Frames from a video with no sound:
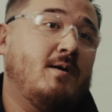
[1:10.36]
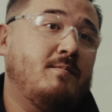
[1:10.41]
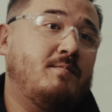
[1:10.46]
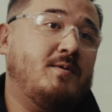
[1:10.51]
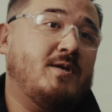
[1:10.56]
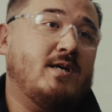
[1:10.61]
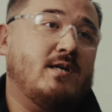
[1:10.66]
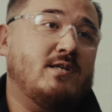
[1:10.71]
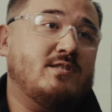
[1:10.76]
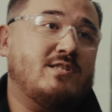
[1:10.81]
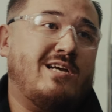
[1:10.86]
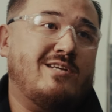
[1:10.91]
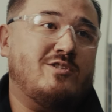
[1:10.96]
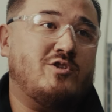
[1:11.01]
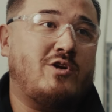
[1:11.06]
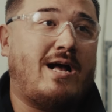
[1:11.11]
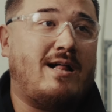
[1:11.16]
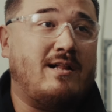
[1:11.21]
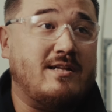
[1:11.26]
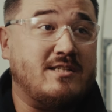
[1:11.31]
because
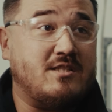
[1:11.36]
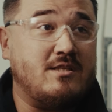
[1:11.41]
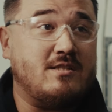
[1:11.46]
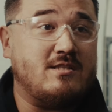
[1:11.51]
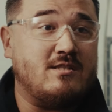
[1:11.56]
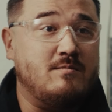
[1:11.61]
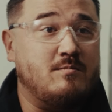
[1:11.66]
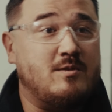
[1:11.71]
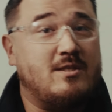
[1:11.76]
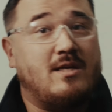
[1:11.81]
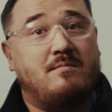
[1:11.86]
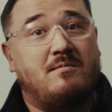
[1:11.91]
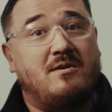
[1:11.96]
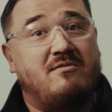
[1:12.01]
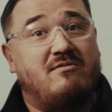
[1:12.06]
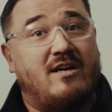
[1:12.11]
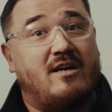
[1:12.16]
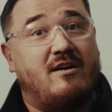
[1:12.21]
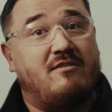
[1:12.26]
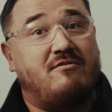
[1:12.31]
hydraulic systems can be
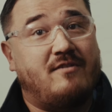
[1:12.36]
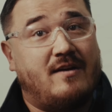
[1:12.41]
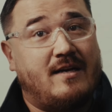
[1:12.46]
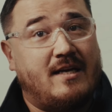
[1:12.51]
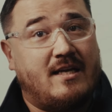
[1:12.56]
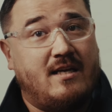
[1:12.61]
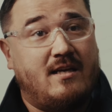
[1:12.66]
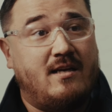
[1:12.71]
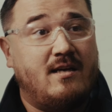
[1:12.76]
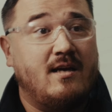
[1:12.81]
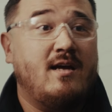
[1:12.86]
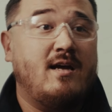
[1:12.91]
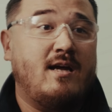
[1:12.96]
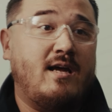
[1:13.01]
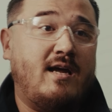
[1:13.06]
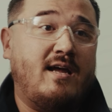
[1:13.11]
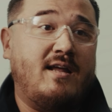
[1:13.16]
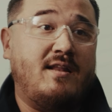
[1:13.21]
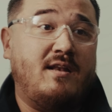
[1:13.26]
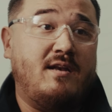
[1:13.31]
very finicky,
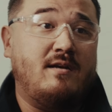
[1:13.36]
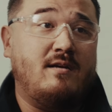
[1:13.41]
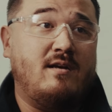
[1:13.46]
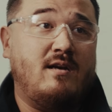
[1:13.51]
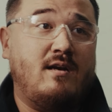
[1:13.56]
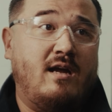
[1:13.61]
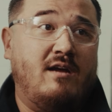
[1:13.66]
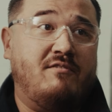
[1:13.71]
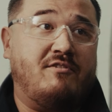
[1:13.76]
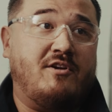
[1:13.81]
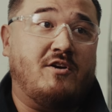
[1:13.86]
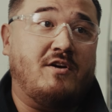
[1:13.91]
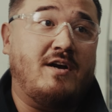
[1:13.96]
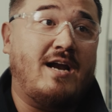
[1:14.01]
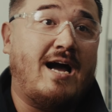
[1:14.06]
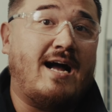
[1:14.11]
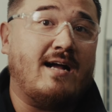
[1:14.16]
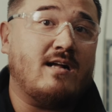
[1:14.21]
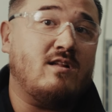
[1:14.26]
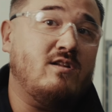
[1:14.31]
and if you're
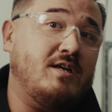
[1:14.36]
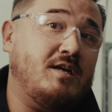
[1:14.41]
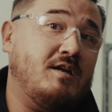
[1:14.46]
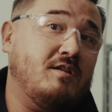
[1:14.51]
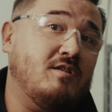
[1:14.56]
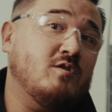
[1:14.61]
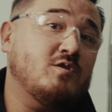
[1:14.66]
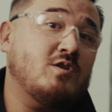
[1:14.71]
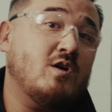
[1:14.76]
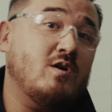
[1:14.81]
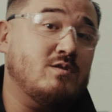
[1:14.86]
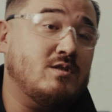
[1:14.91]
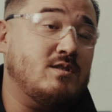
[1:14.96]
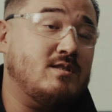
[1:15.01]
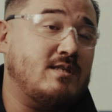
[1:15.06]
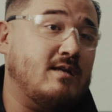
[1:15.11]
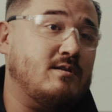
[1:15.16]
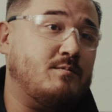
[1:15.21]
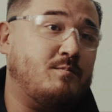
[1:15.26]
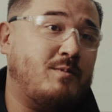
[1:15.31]
not cleaning those hoses
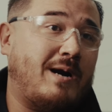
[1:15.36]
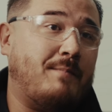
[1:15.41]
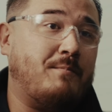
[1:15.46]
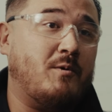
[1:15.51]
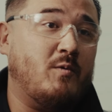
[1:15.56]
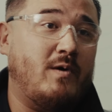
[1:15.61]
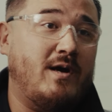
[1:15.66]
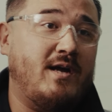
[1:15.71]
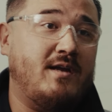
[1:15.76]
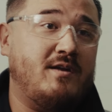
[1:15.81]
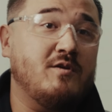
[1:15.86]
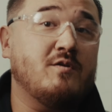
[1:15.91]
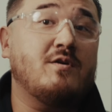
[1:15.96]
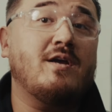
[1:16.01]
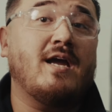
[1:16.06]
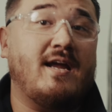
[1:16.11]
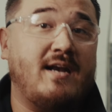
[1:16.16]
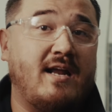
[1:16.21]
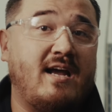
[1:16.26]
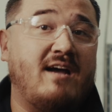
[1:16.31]
out the proper way, you
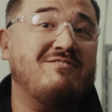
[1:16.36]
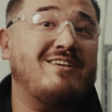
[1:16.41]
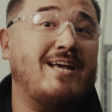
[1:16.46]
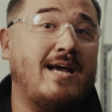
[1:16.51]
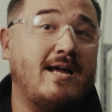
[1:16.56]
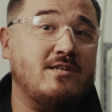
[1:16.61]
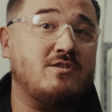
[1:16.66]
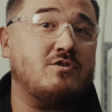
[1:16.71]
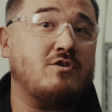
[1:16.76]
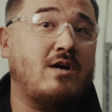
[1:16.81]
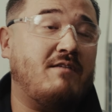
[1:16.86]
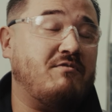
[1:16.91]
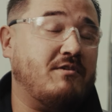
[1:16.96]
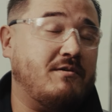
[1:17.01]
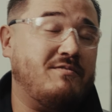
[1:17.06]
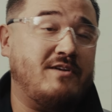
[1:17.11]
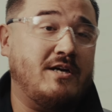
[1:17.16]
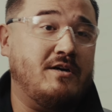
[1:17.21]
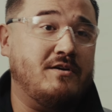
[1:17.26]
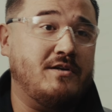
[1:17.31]
can have catastrophic
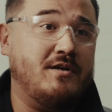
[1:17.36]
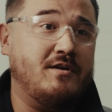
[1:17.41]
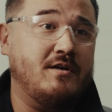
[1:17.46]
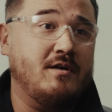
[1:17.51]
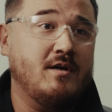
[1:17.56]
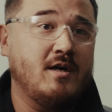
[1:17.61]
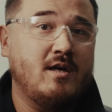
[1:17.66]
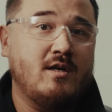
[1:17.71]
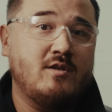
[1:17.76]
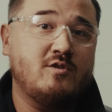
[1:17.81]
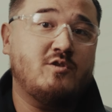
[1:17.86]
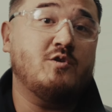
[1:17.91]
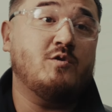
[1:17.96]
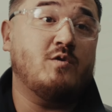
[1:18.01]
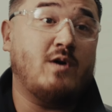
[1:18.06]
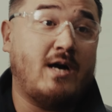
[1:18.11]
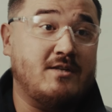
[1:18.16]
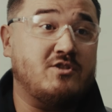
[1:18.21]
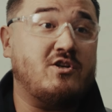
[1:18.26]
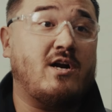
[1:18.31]
failure to
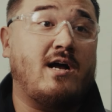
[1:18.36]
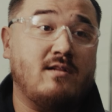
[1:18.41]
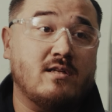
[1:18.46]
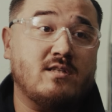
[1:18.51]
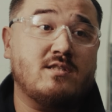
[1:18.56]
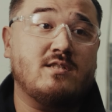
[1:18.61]
hydraulic